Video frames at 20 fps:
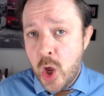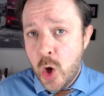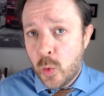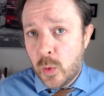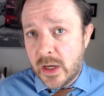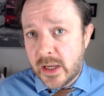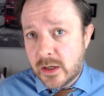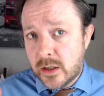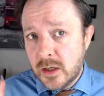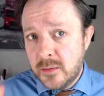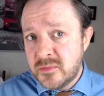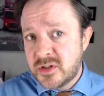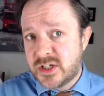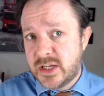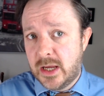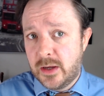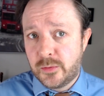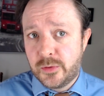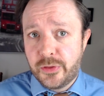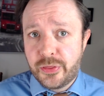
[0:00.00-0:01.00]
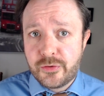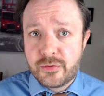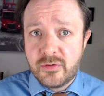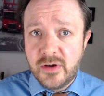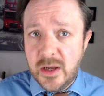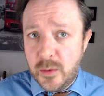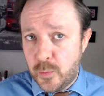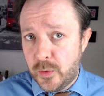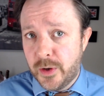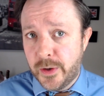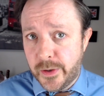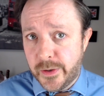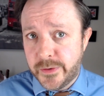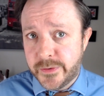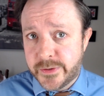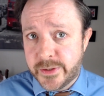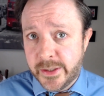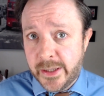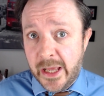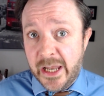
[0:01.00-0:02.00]
Well, it comes down to three
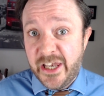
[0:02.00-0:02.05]
words: